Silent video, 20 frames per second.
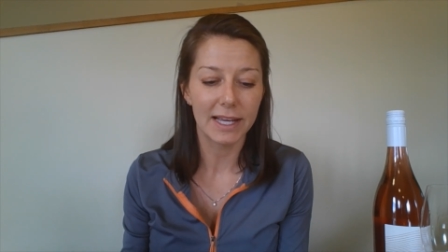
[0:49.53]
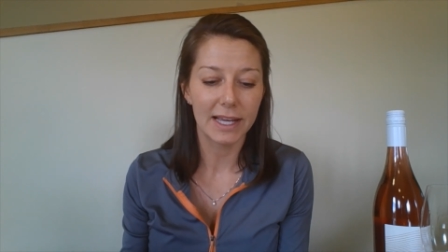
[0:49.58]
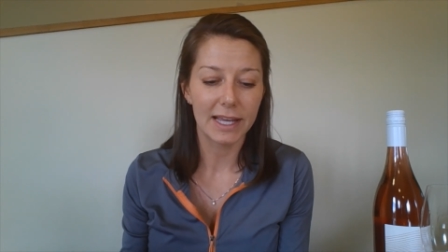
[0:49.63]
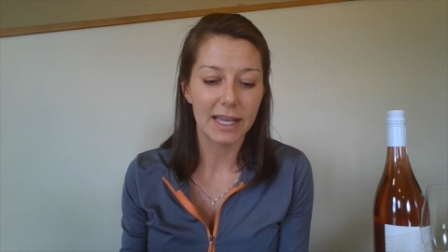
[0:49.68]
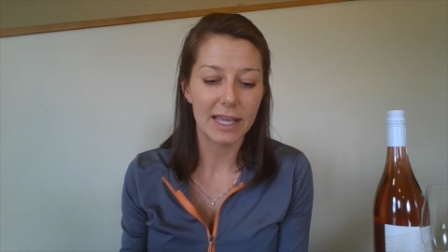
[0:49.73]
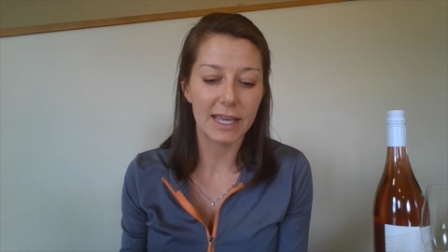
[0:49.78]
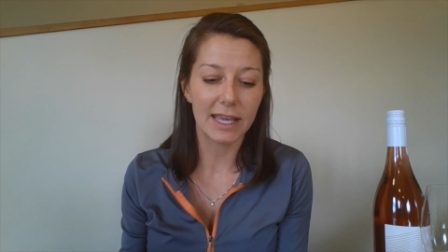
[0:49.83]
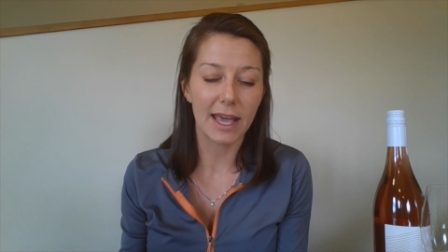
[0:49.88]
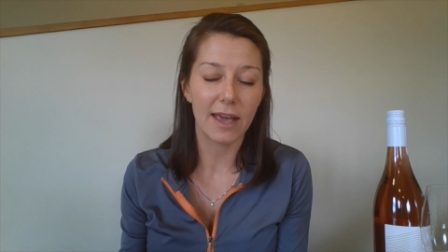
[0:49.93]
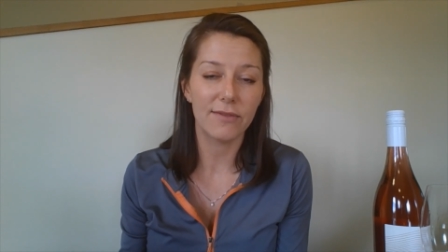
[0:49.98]

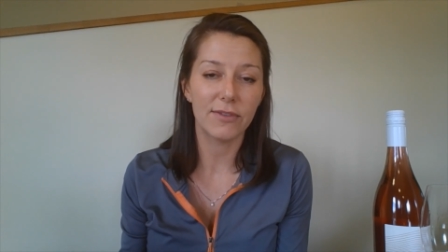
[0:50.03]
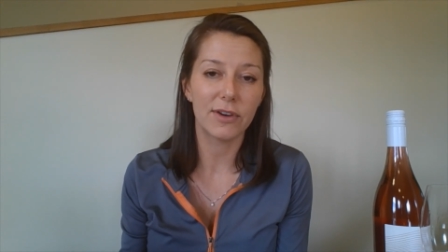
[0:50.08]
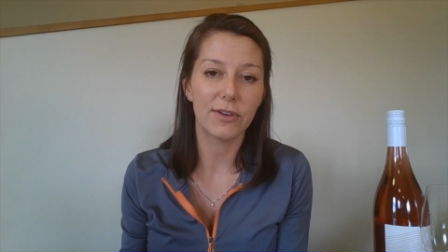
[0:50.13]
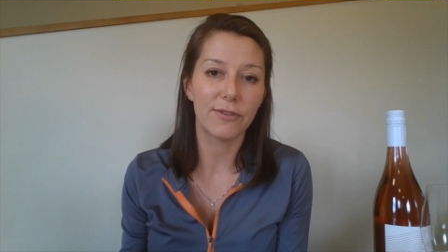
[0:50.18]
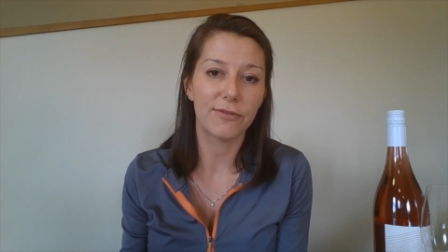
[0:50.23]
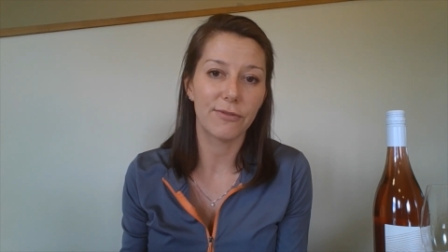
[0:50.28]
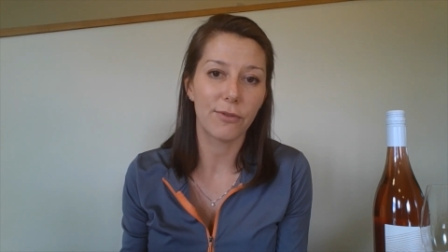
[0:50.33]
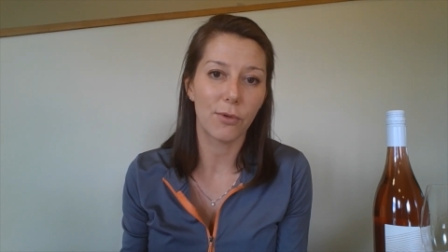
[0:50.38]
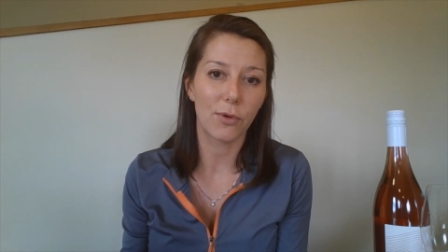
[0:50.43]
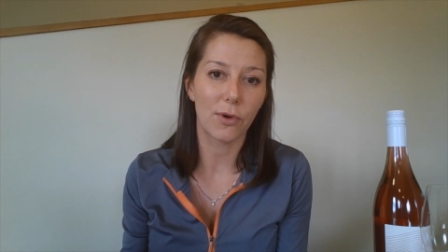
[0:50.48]
He gave it a
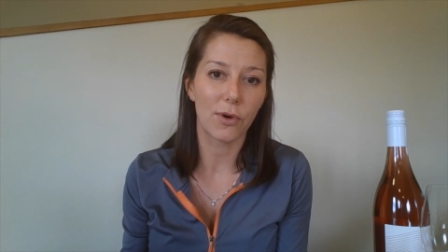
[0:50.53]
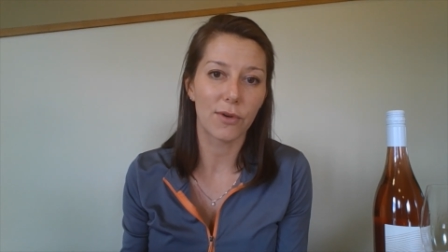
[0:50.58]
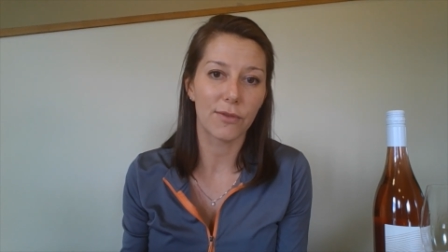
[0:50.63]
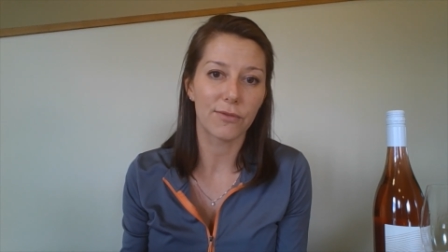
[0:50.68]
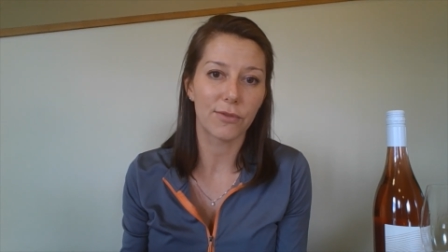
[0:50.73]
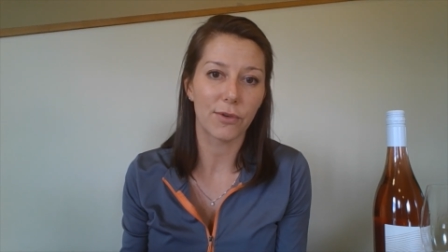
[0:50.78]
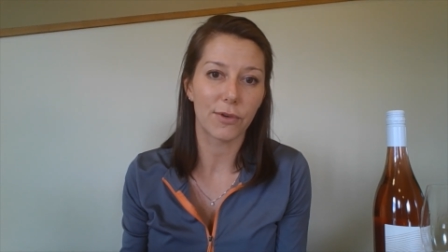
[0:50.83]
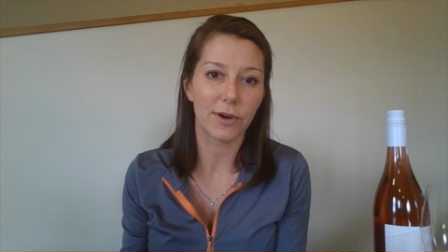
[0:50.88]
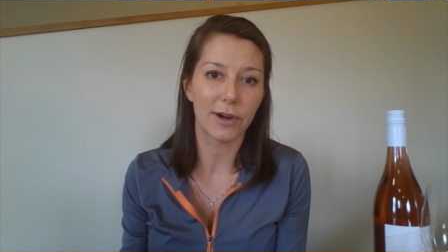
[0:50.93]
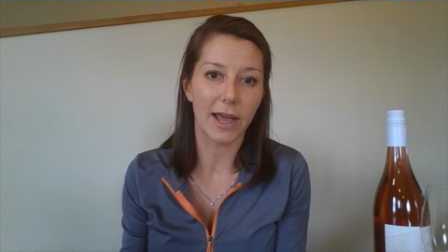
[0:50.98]

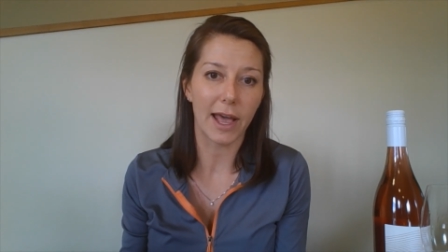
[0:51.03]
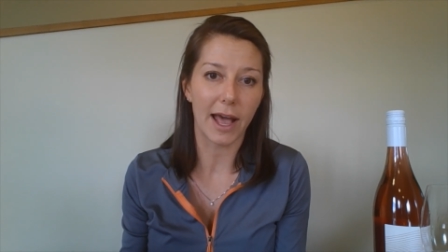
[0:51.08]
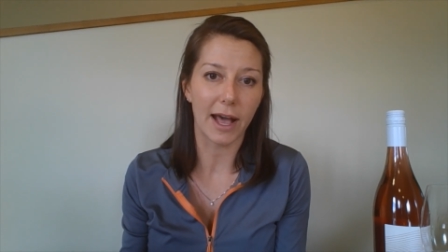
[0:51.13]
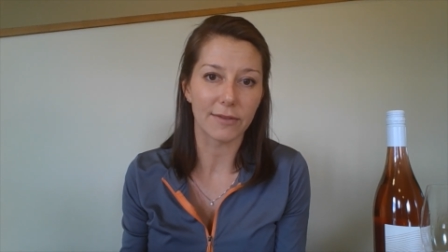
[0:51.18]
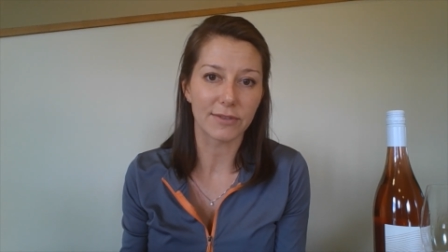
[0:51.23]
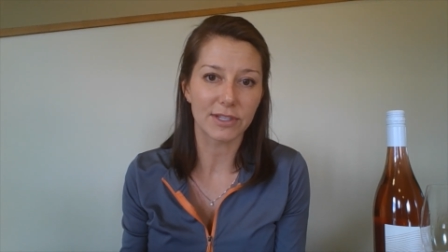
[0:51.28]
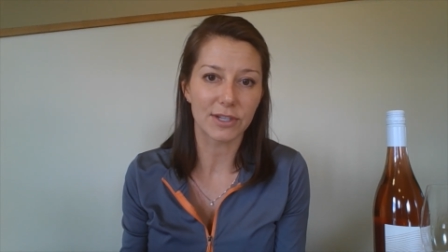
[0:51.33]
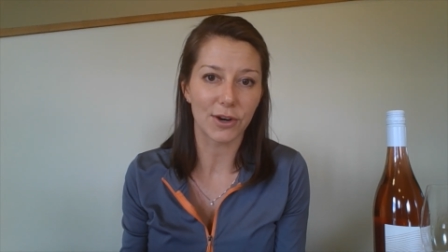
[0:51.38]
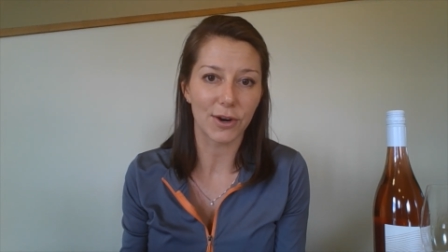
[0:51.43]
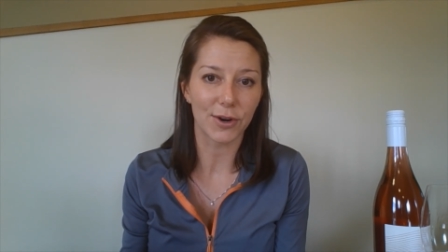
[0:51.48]

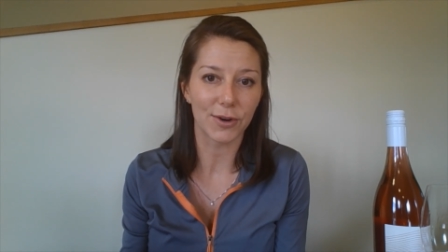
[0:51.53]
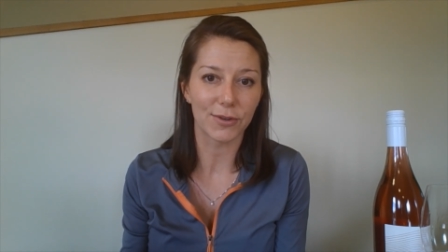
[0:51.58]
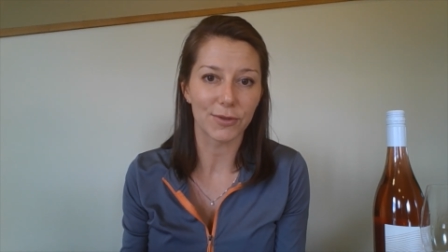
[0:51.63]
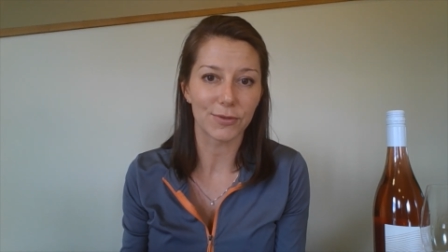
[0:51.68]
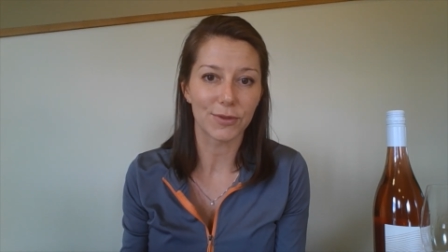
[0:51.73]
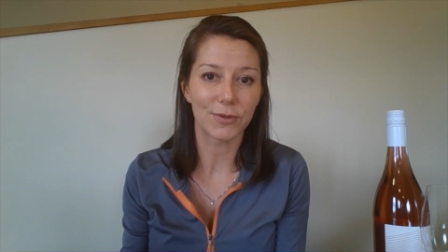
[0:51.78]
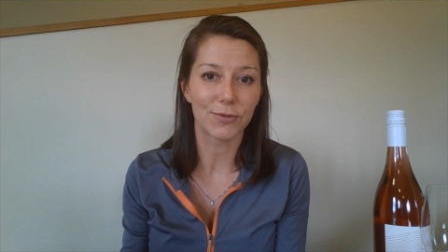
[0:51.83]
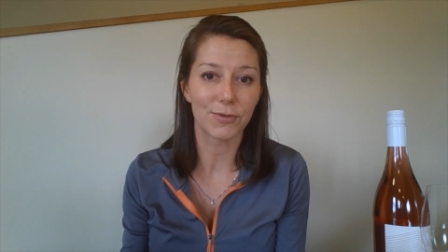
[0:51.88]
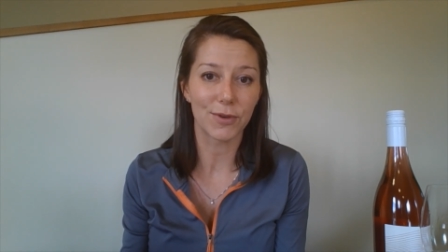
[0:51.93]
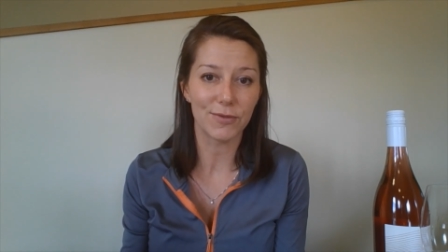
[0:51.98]
4.5
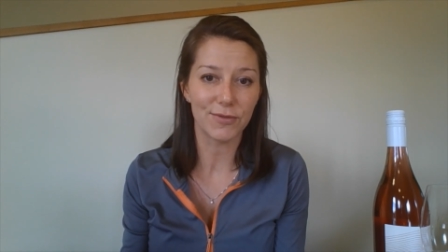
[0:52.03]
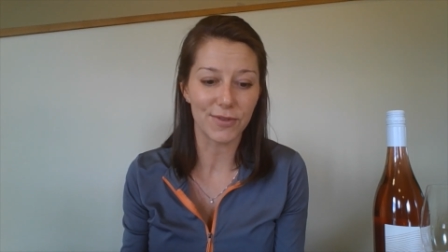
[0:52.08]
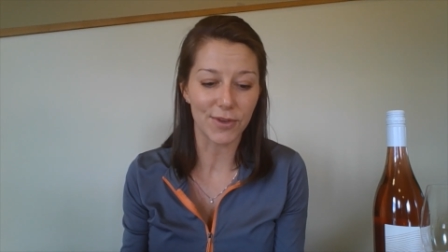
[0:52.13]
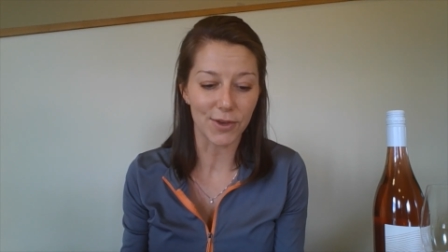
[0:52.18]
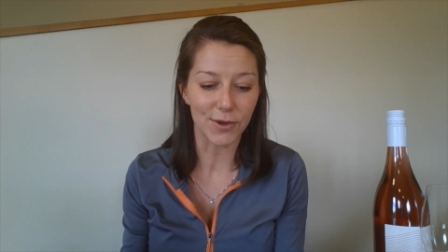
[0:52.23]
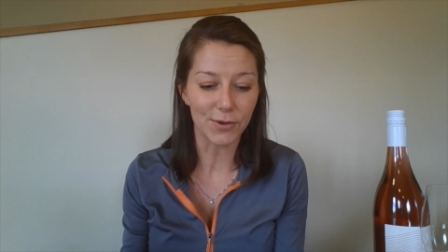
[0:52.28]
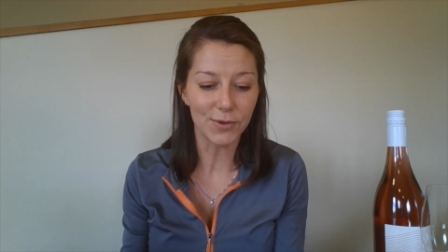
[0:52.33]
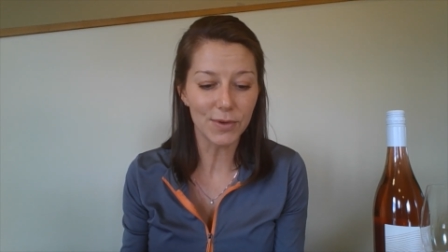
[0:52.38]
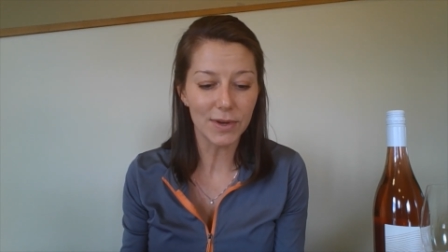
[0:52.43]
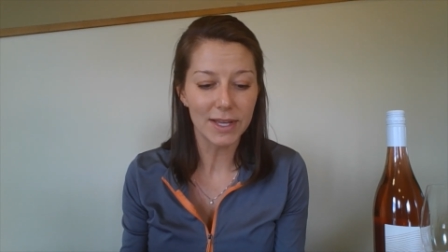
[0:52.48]
star
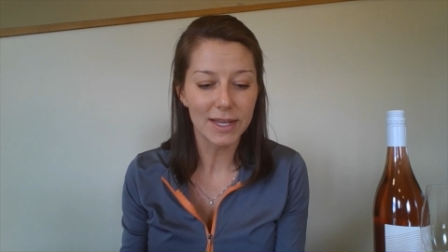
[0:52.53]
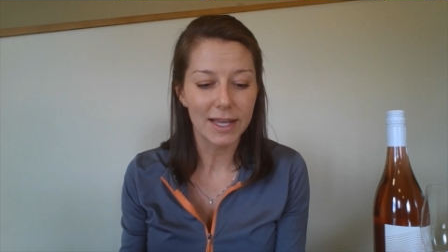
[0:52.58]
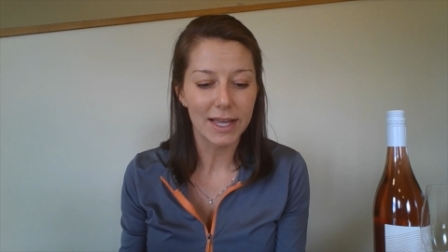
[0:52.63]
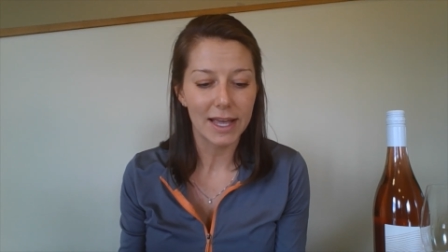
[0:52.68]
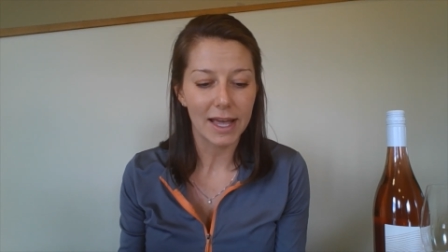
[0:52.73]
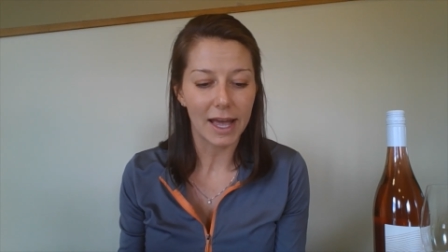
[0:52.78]
review